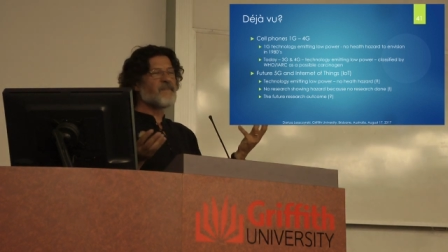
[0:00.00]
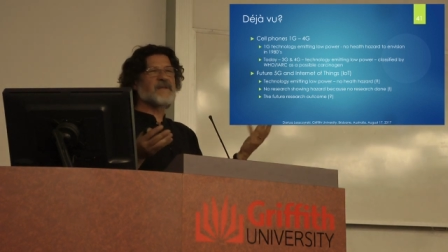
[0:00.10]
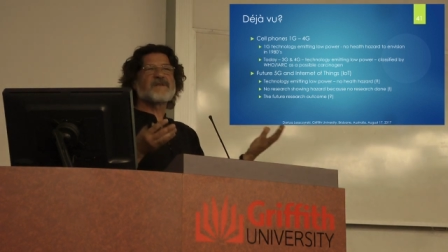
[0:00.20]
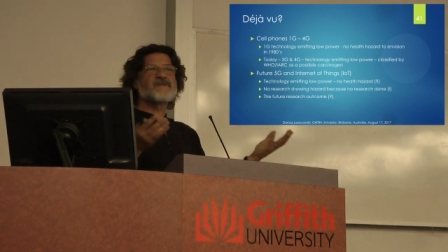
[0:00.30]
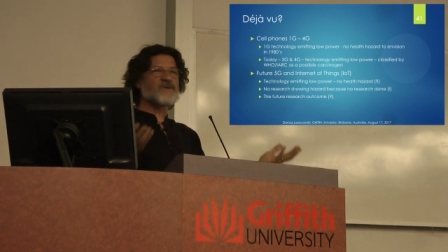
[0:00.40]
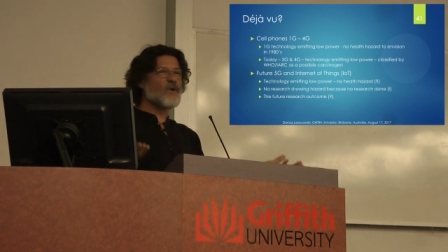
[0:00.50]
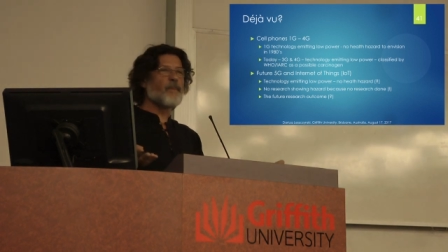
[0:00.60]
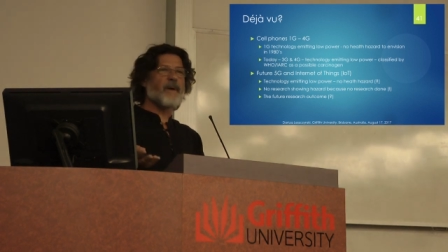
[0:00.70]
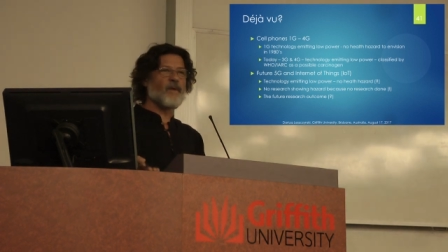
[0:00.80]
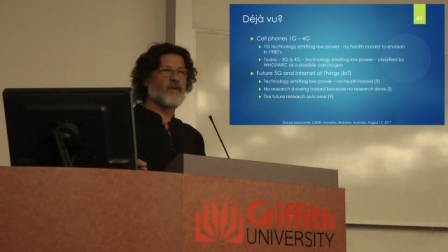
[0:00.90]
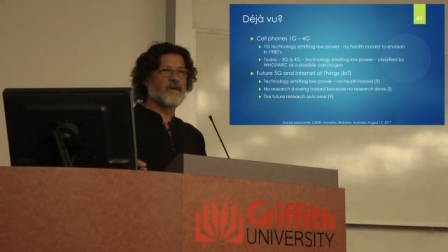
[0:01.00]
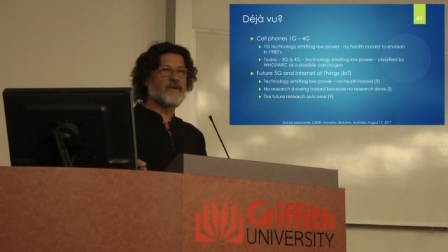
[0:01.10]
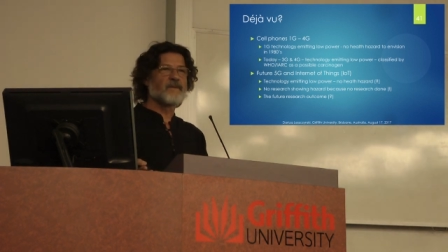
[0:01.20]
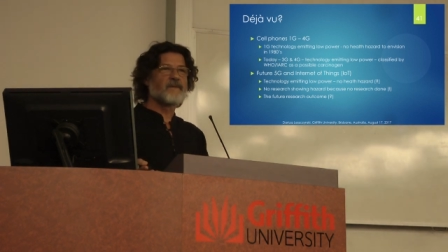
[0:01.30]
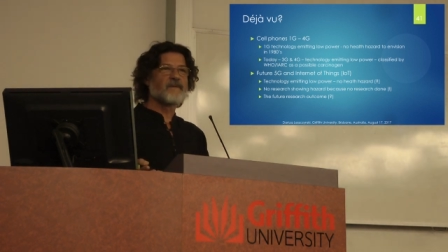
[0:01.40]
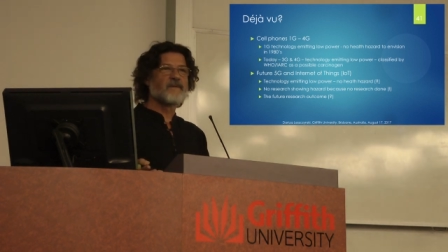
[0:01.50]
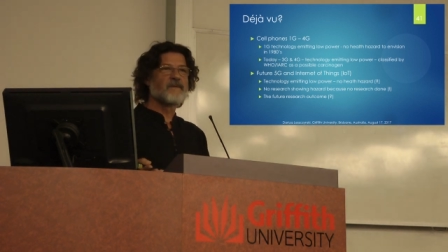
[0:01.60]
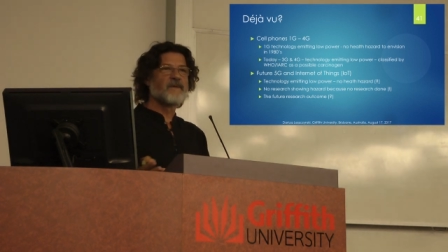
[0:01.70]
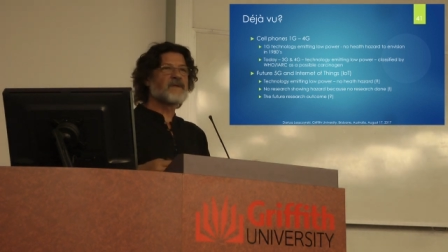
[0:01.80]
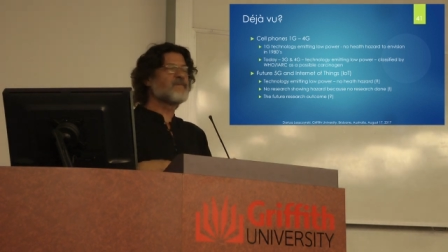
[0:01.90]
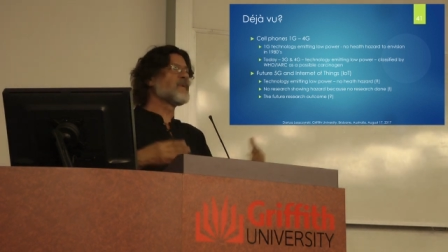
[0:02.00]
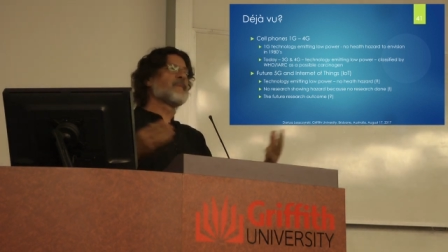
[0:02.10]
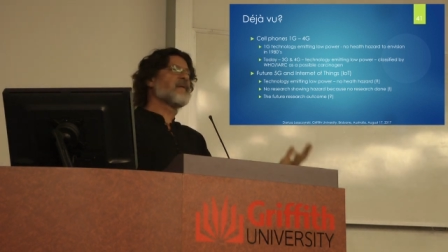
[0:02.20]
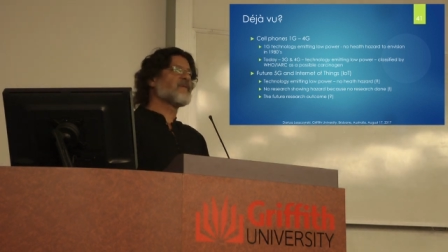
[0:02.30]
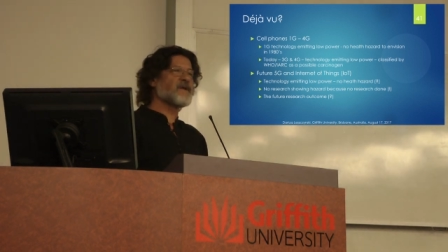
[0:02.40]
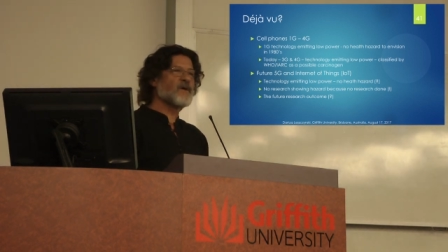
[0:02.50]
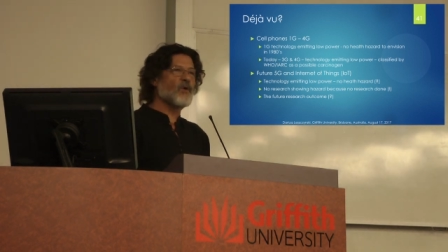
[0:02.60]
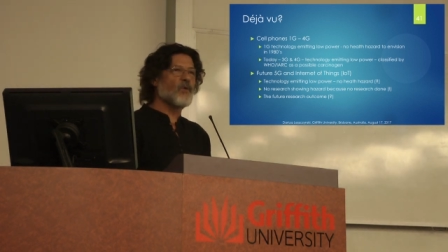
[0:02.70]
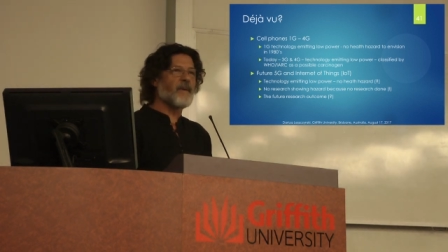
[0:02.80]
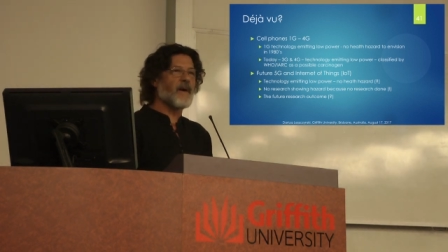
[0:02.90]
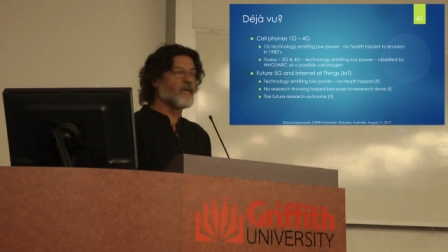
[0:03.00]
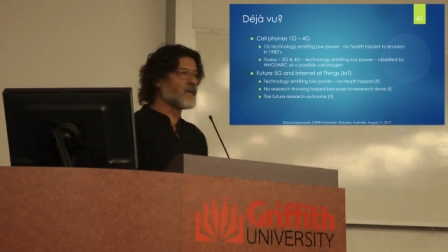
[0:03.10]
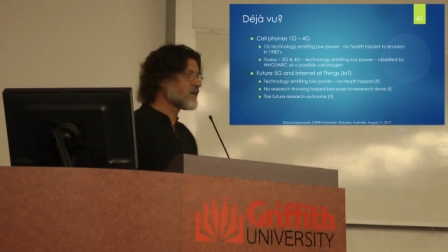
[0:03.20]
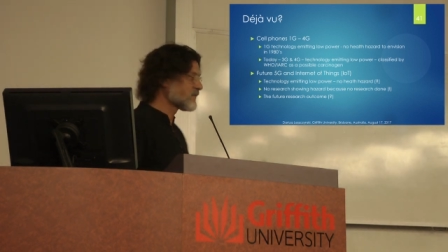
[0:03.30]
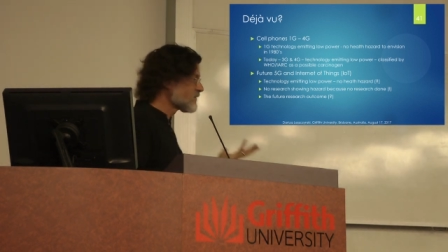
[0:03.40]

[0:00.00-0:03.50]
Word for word: but this is low power. It will be everything low power.